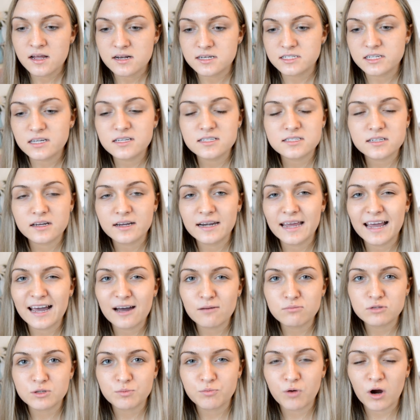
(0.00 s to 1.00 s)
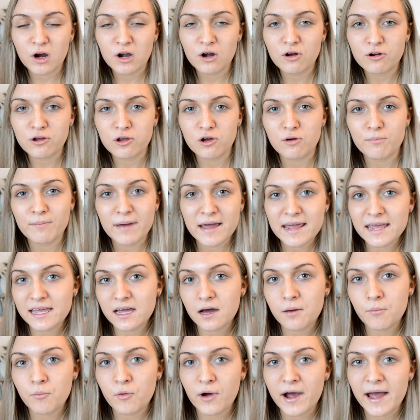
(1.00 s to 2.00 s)
does kind of help to prolong your
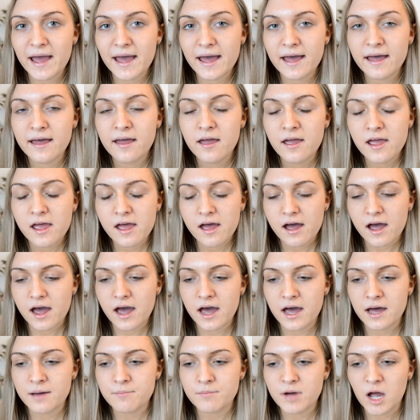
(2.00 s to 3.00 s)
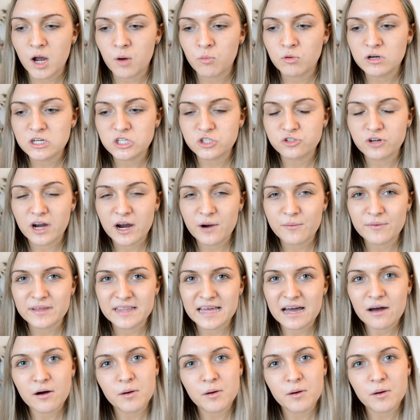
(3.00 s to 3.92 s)
makeup wear. I would try it without a